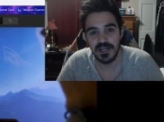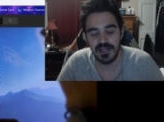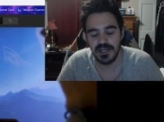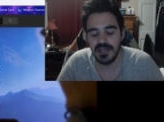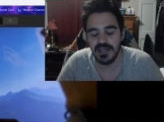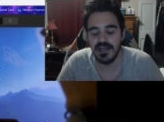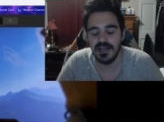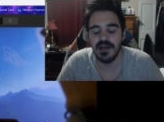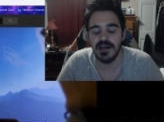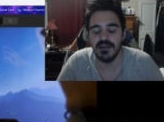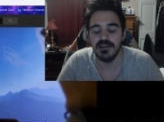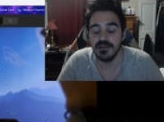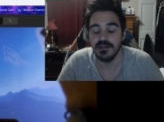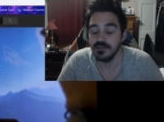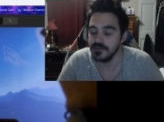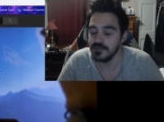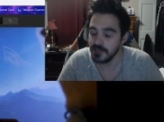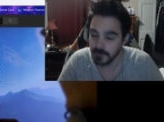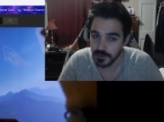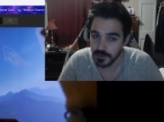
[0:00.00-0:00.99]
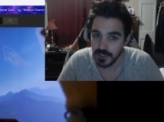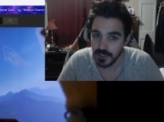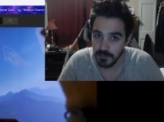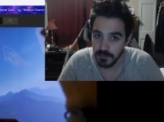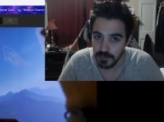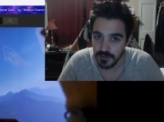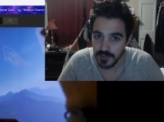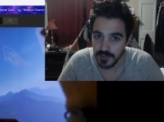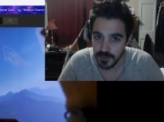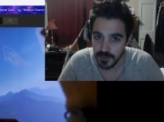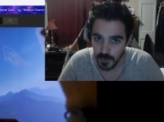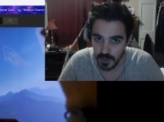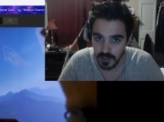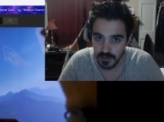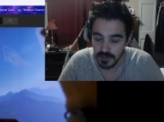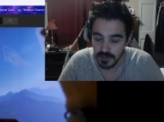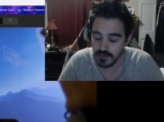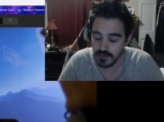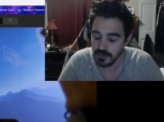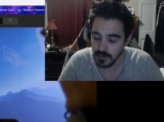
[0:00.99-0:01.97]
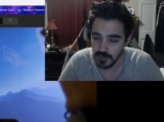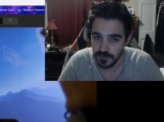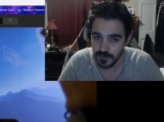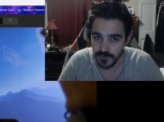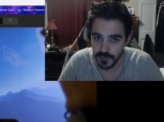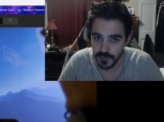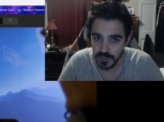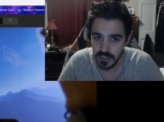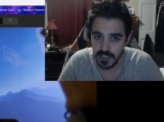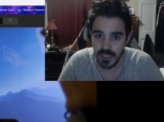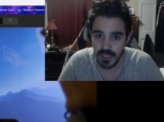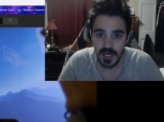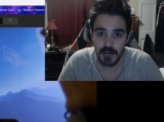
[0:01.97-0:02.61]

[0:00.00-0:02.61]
and the subscribe button as well. It's totally free.